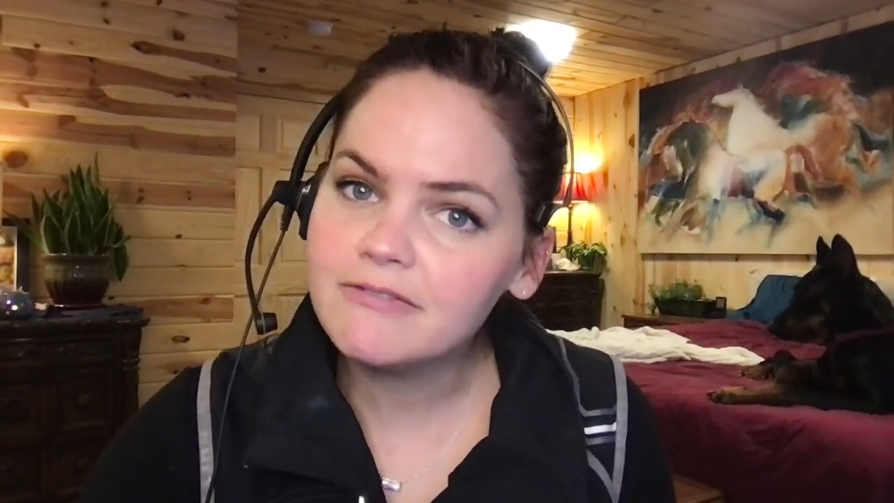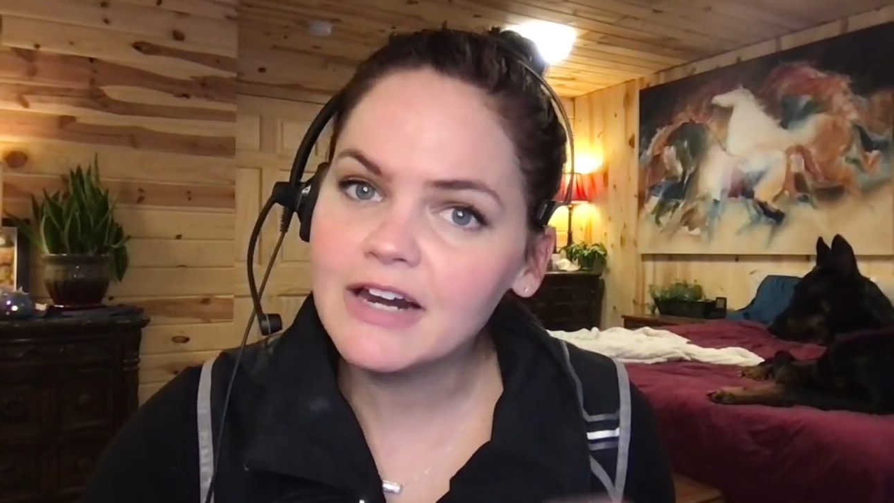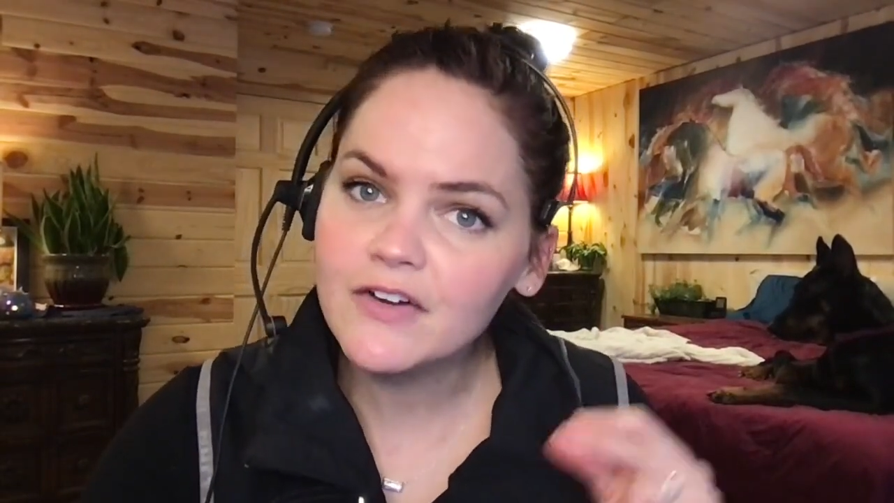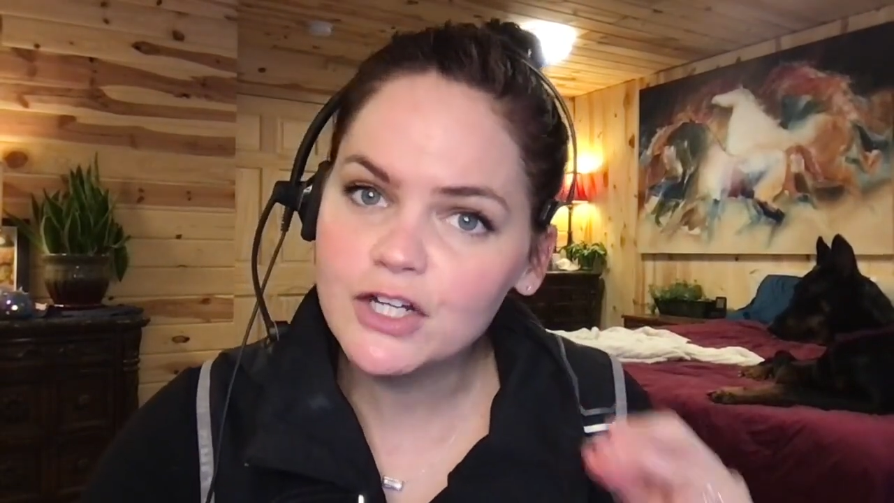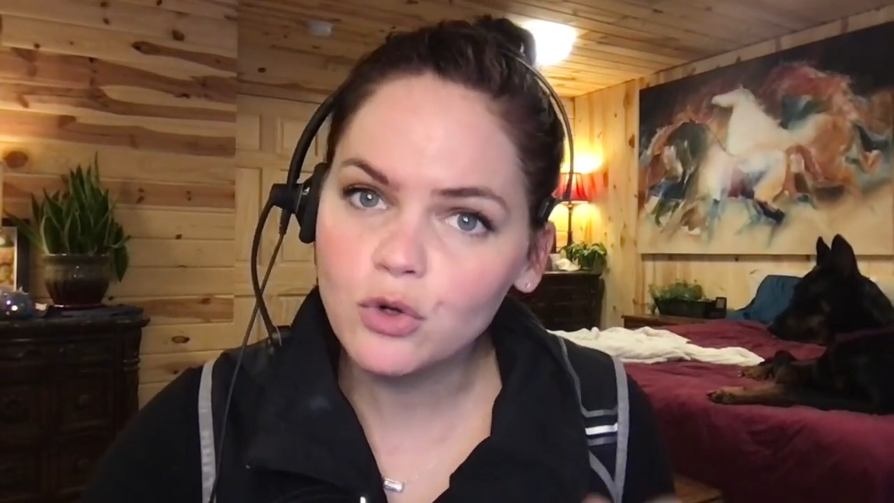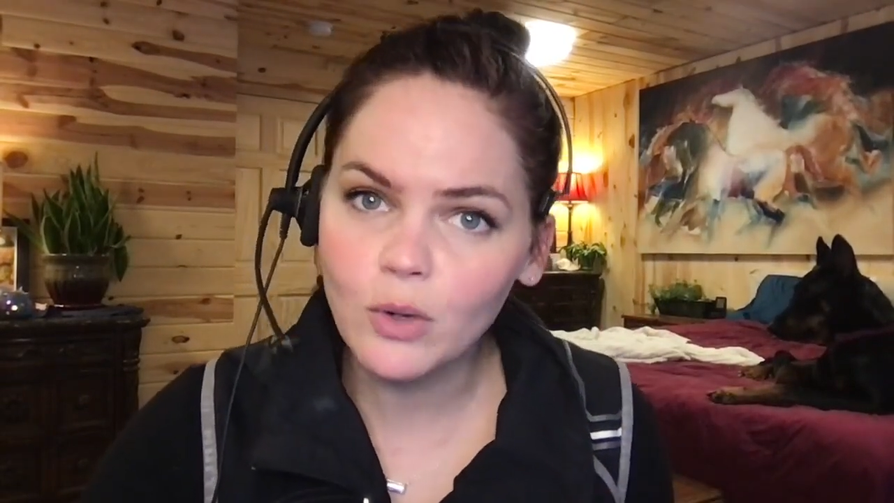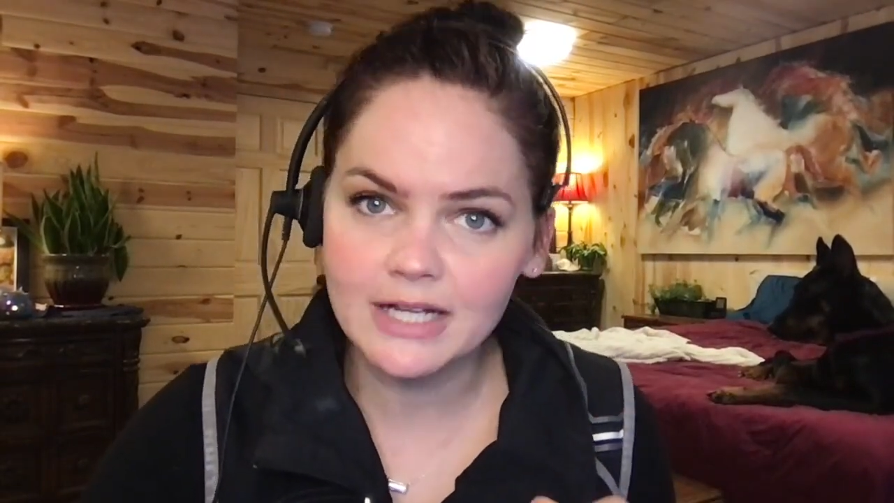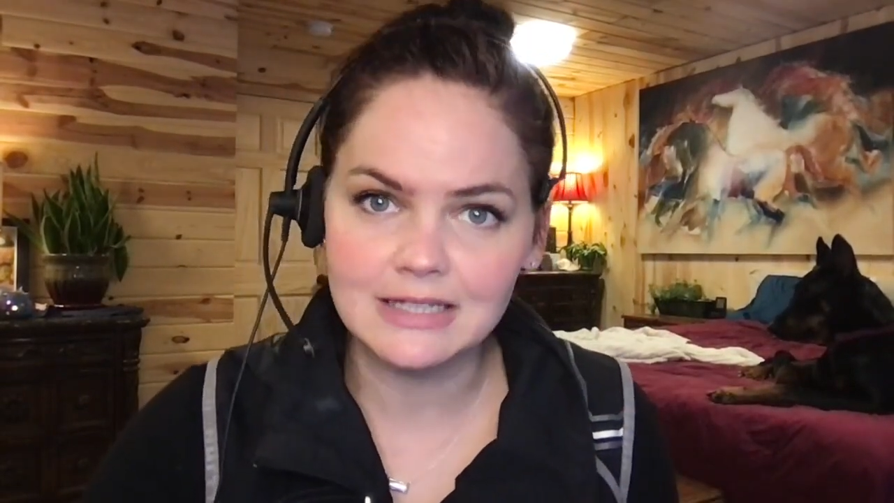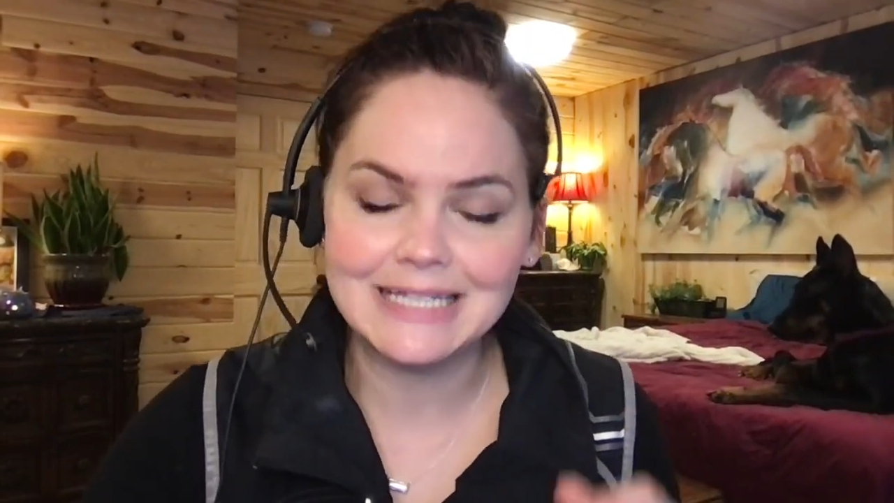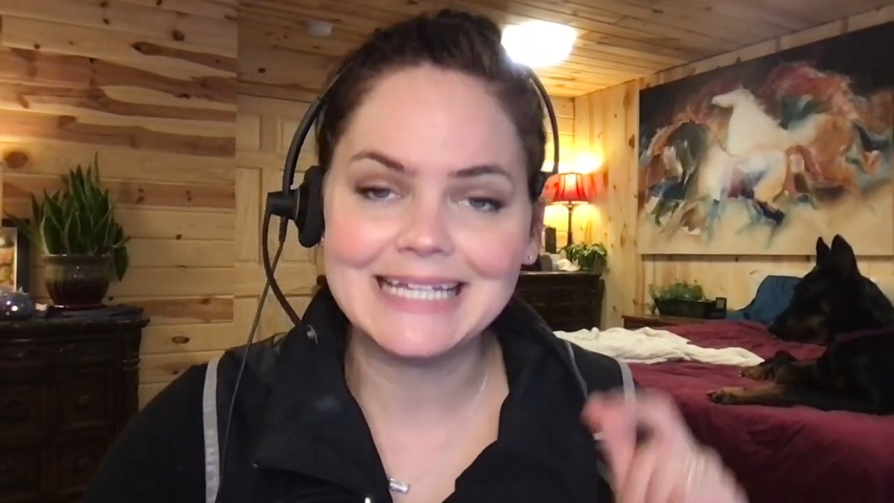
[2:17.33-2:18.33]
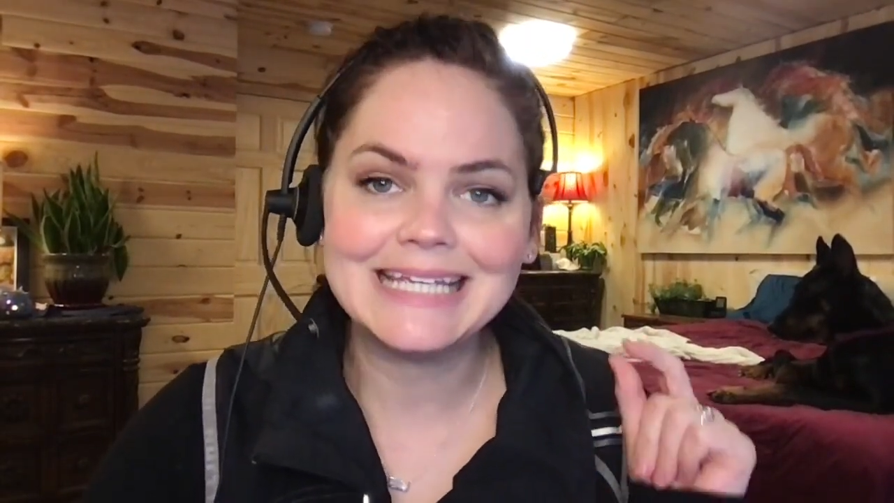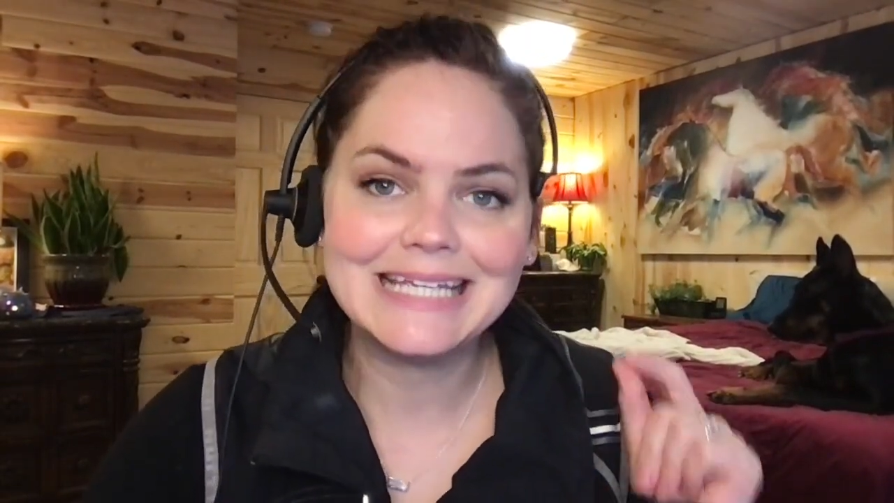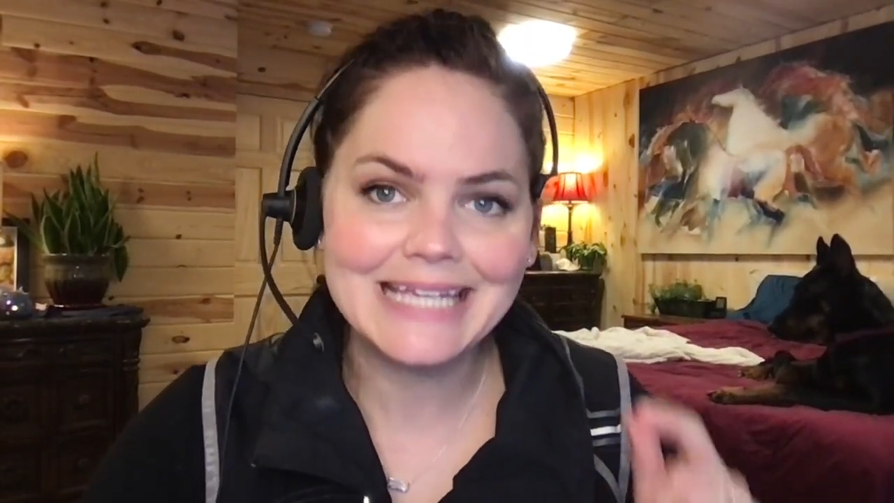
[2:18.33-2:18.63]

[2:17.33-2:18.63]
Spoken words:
very quickly